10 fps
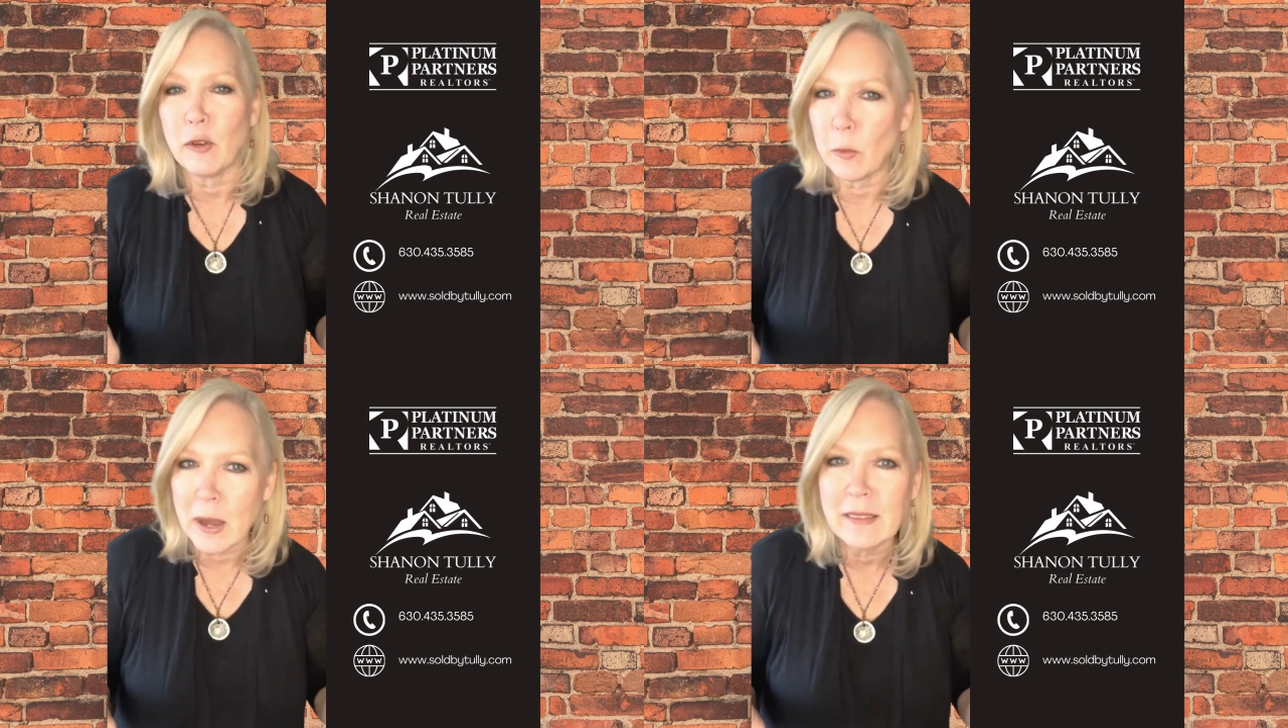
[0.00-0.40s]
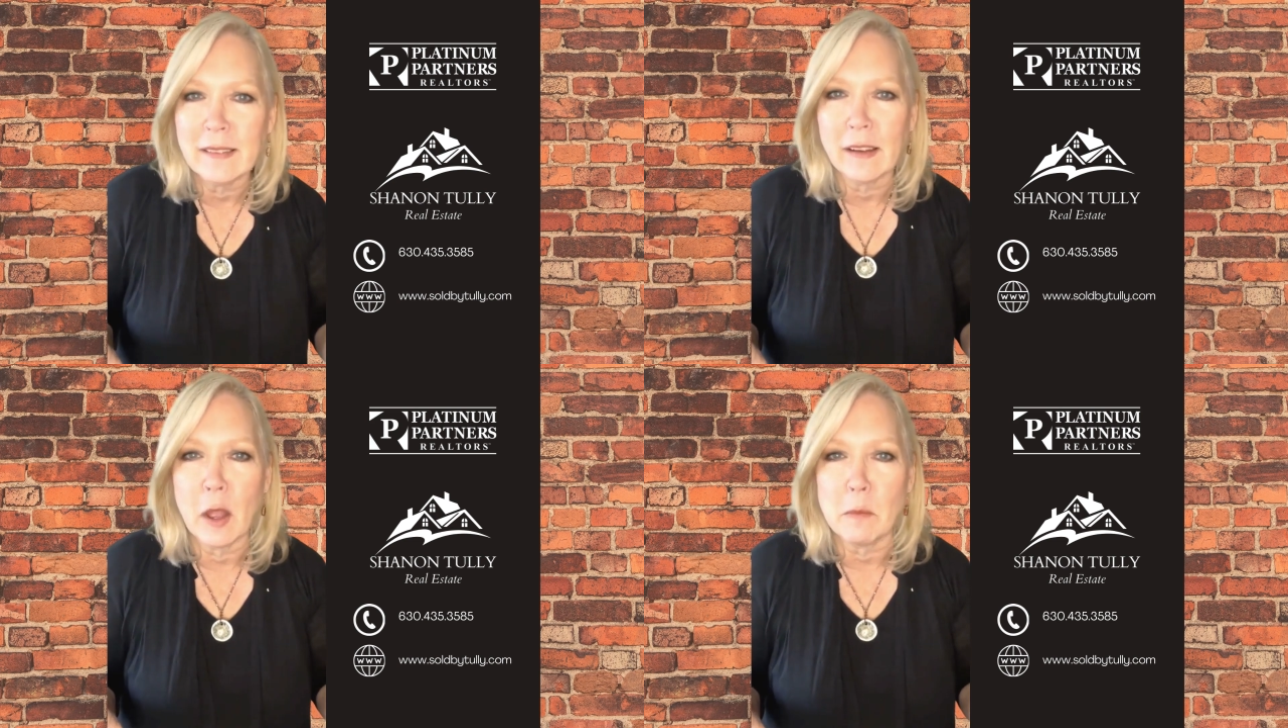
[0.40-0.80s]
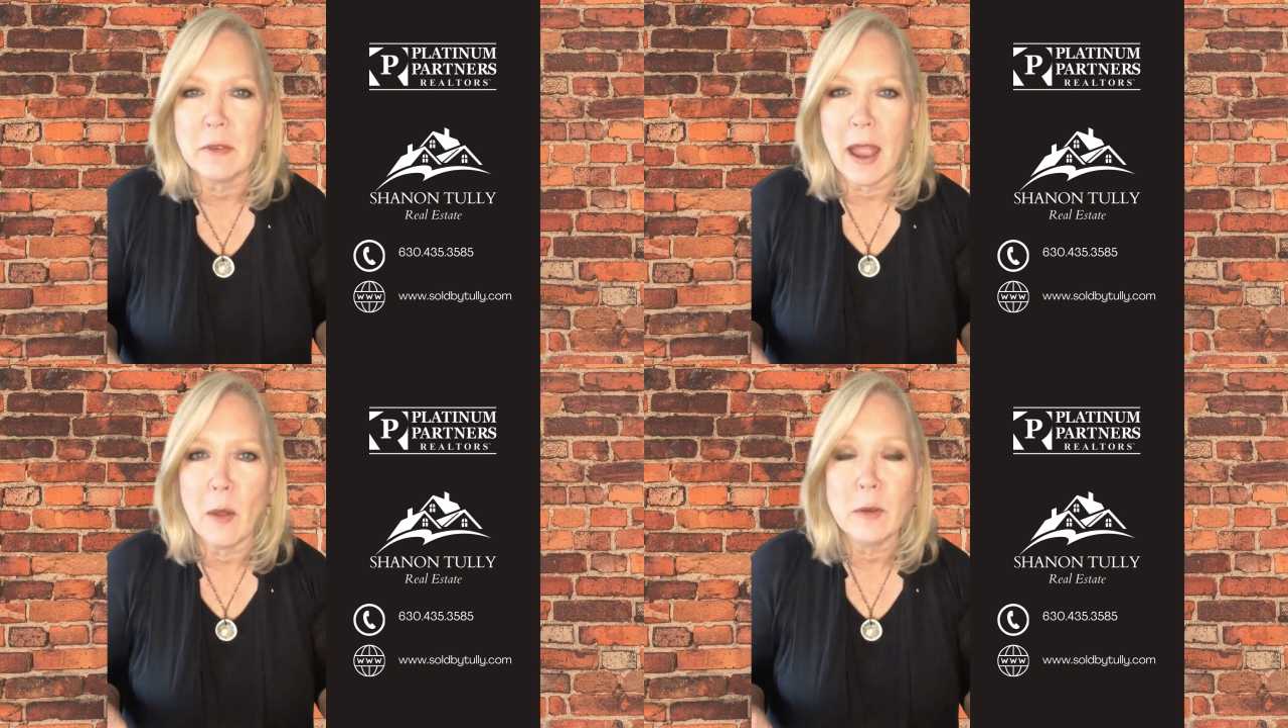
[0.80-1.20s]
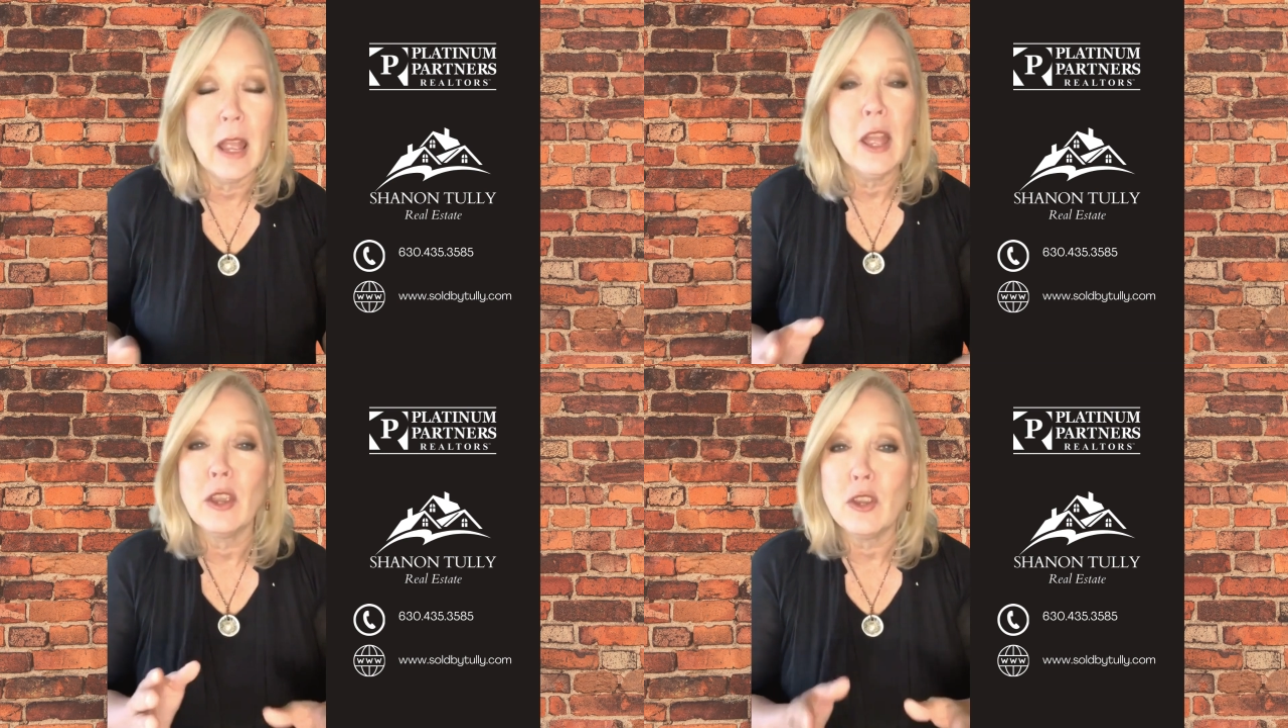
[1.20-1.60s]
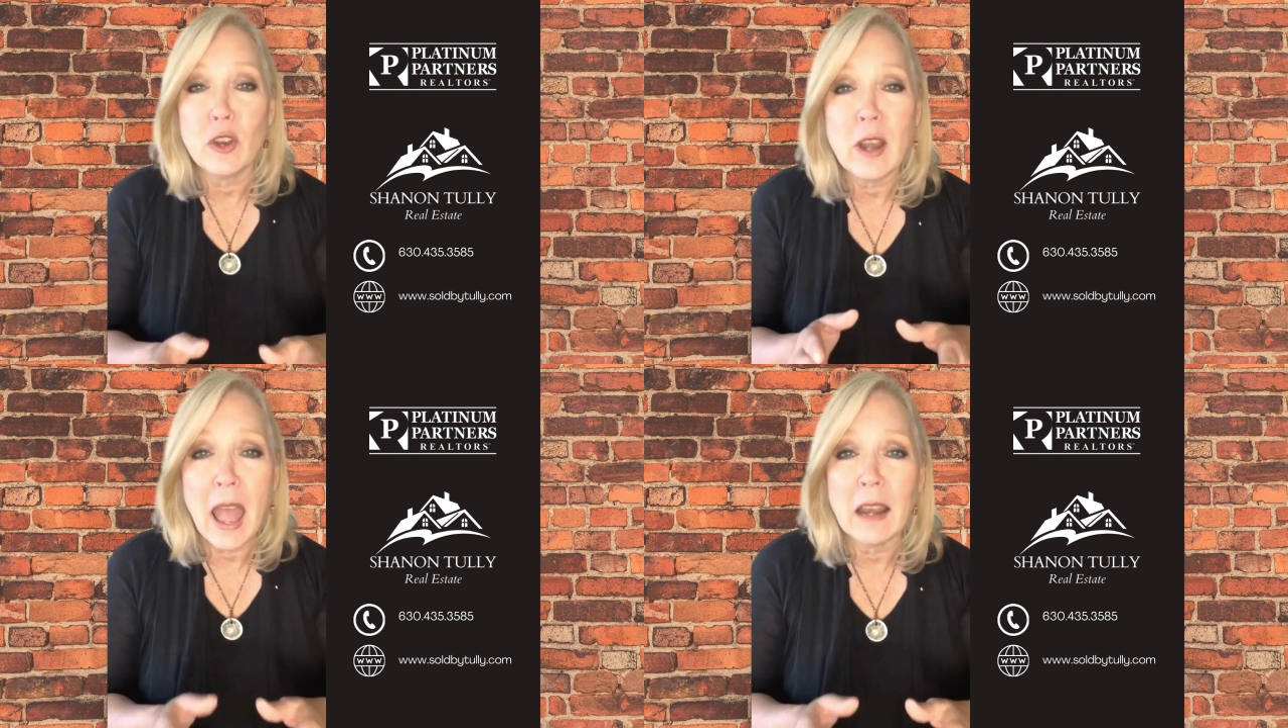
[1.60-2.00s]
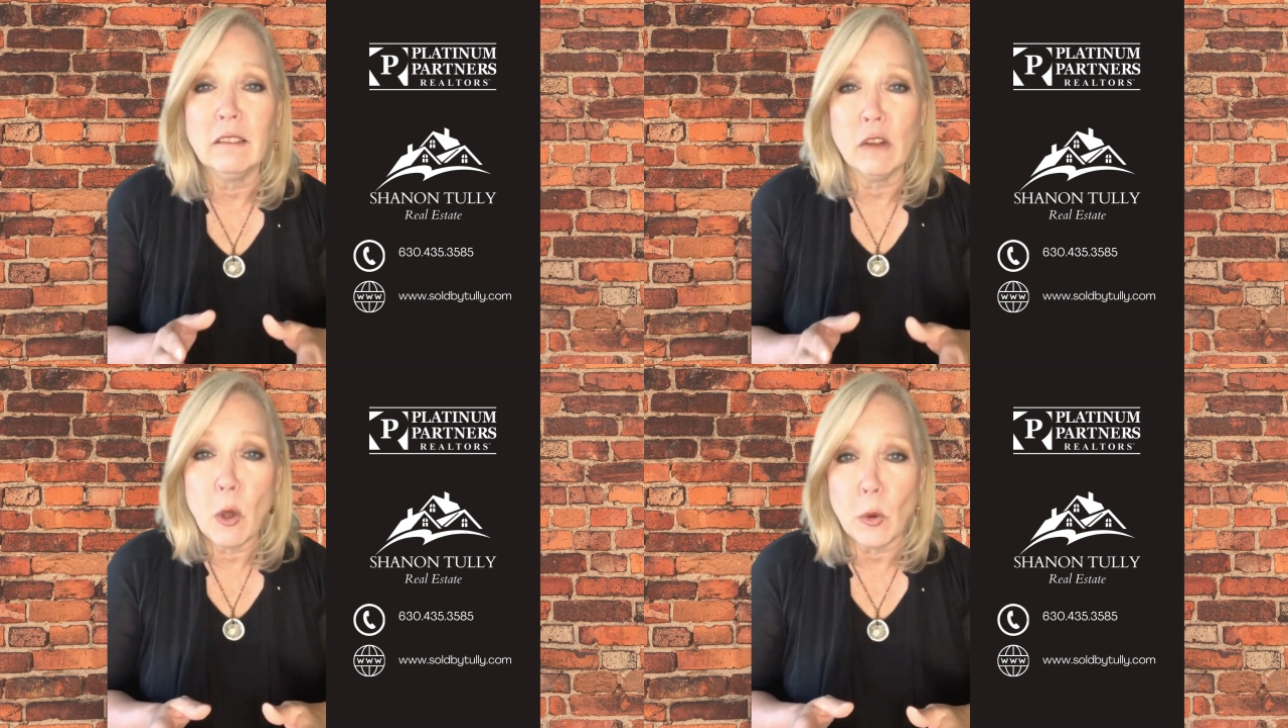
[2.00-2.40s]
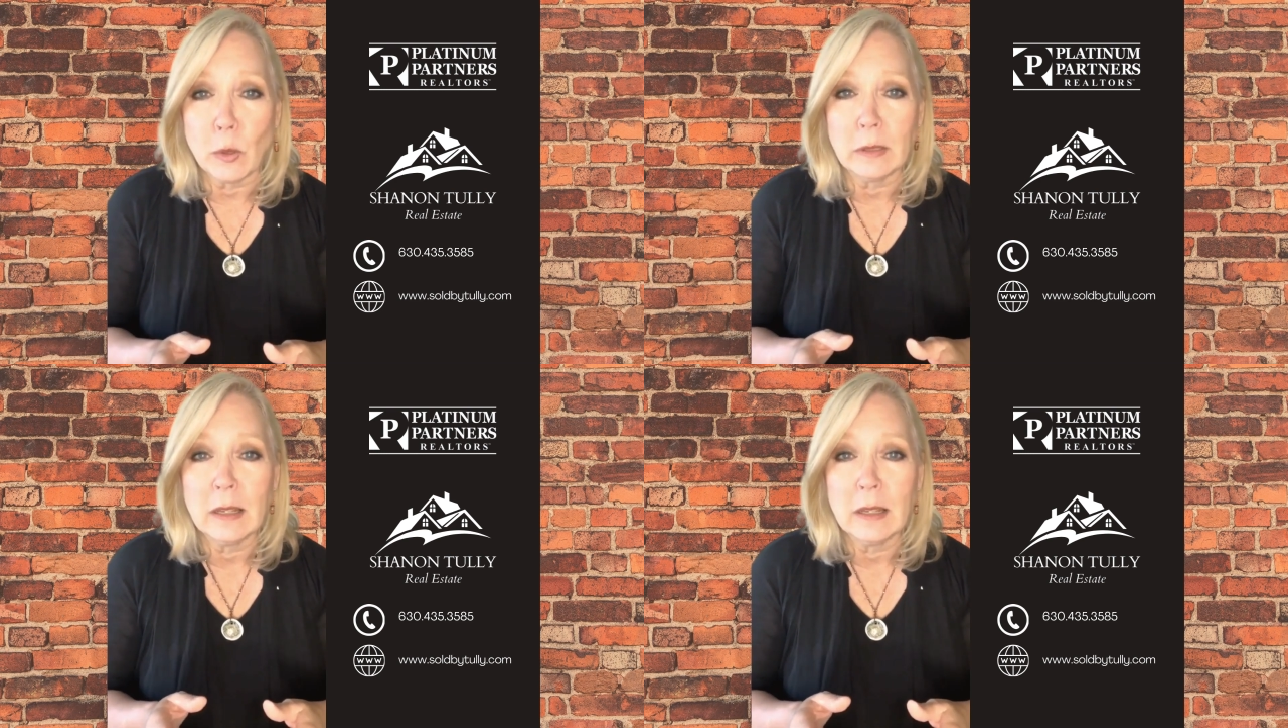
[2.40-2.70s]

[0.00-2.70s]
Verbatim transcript: for rates to come down, you're not alone.